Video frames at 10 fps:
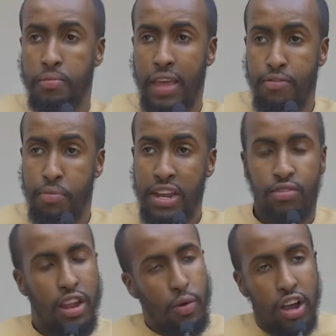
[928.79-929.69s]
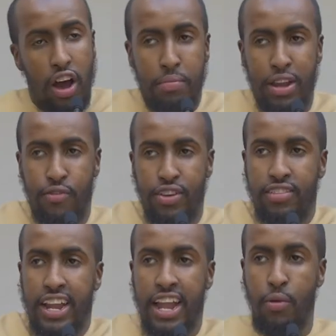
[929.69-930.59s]
They have beliefs that we can't manifest
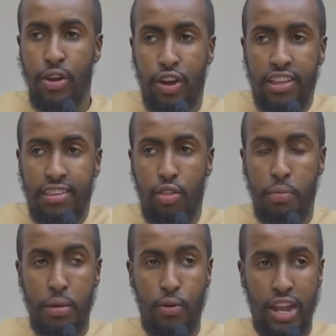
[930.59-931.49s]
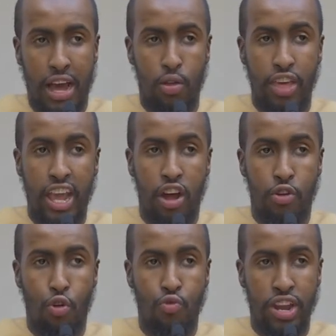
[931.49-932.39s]
that now. We're not going to tell the people now. They are
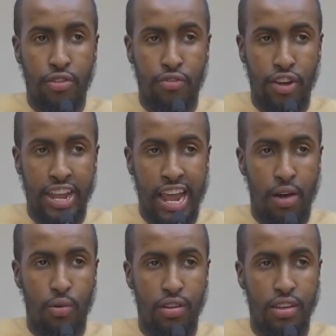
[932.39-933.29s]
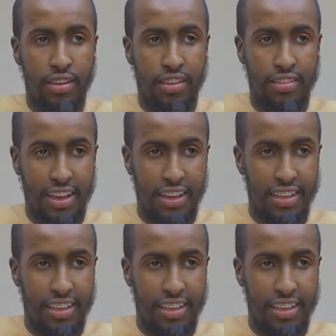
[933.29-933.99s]
not ready for it now. Sah?